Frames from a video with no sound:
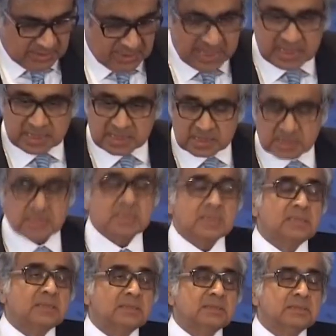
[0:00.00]
There is
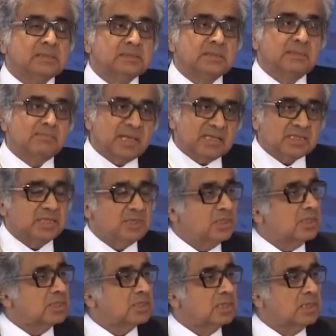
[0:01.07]
the message
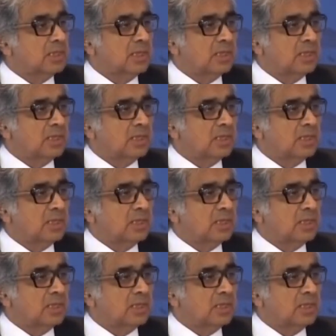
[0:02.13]
is